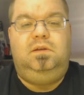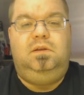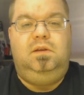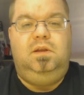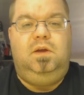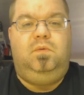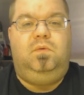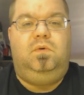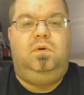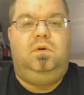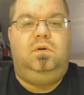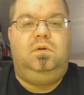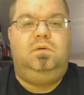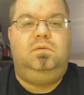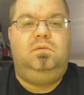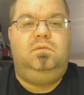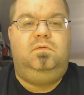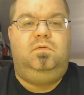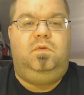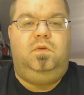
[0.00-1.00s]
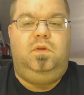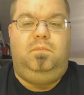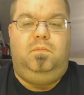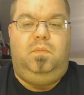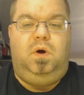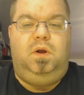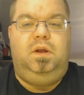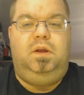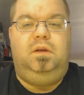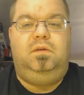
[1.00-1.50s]
they were, for the
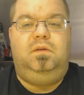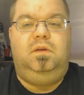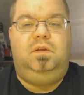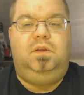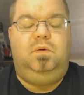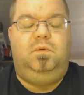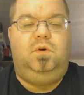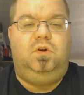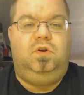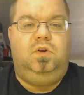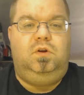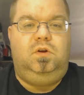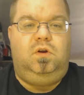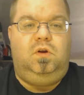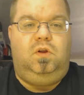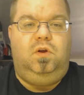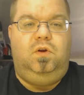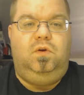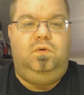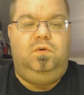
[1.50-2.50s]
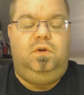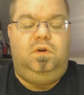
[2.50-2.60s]
money, that they were good clone.